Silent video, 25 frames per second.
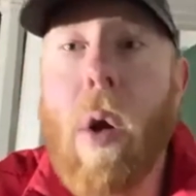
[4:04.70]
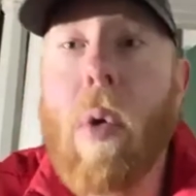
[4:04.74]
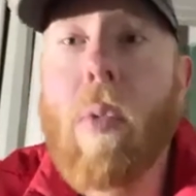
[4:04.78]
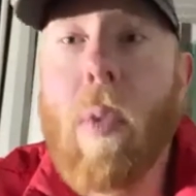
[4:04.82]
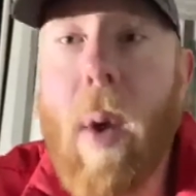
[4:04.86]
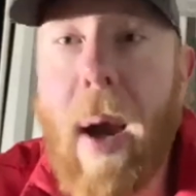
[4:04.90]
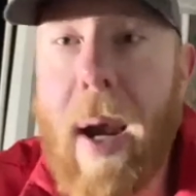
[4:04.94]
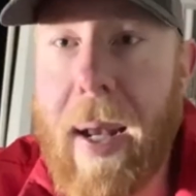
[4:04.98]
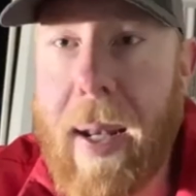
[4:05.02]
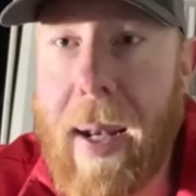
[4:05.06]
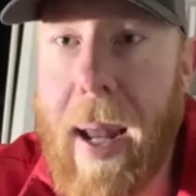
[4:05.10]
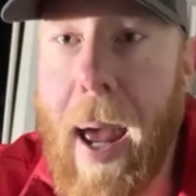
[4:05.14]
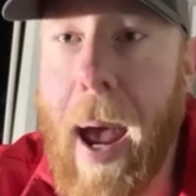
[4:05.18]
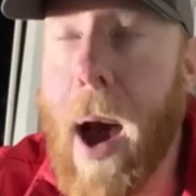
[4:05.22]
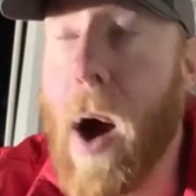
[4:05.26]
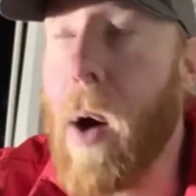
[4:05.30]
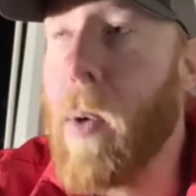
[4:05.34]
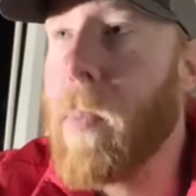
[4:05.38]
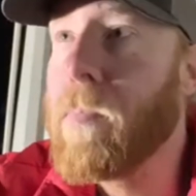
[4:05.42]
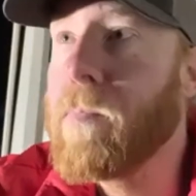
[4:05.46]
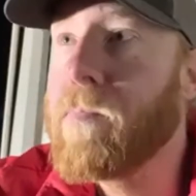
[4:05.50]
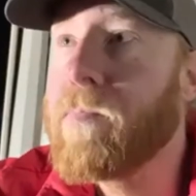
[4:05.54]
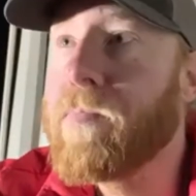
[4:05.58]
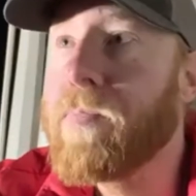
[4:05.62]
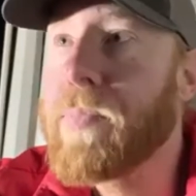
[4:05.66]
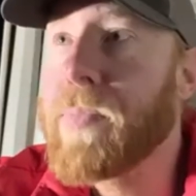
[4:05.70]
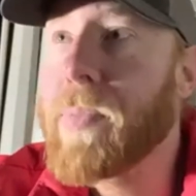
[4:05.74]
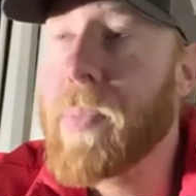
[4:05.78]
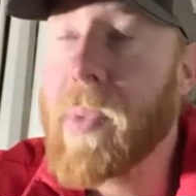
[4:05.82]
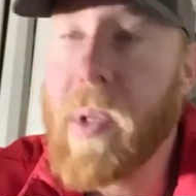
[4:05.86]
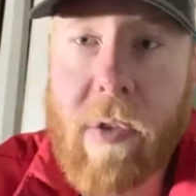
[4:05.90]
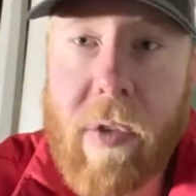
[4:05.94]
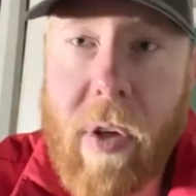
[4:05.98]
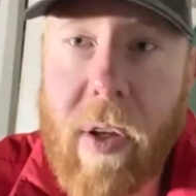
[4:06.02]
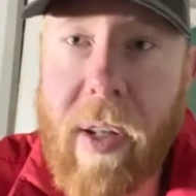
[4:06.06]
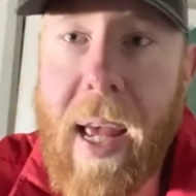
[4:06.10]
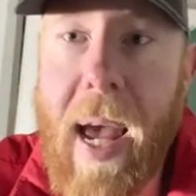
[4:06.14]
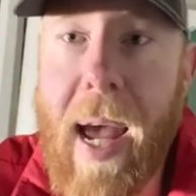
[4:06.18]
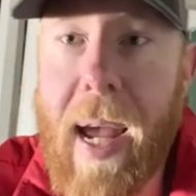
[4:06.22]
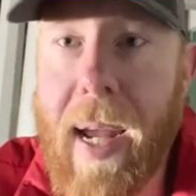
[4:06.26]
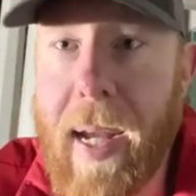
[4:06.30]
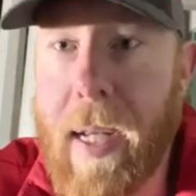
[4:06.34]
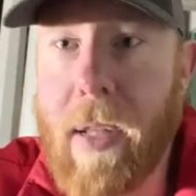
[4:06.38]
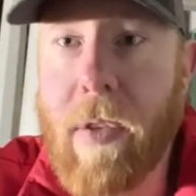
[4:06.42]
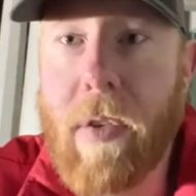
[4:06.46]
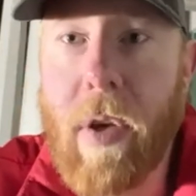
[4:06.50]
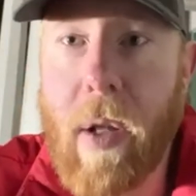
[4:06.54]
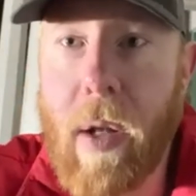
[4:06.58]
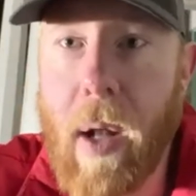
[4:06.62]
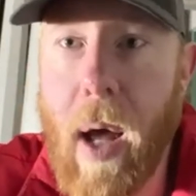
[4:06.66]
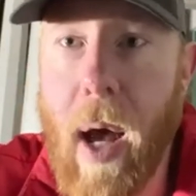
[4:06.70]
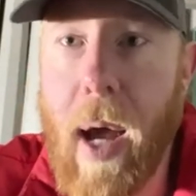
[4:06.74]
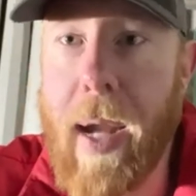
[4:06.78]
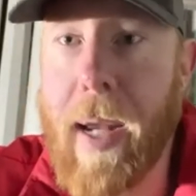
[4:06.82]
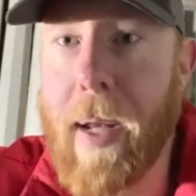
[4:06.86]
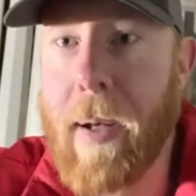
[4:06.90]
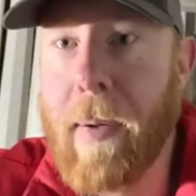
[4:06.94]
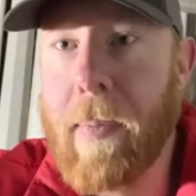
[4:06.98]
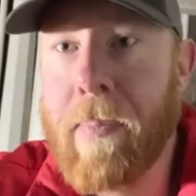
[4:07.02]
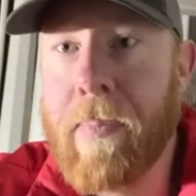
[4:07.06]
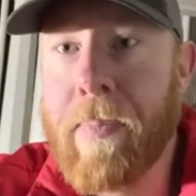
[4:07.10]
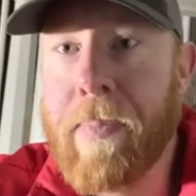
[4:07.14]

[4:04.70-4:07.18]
right now, today, tonight.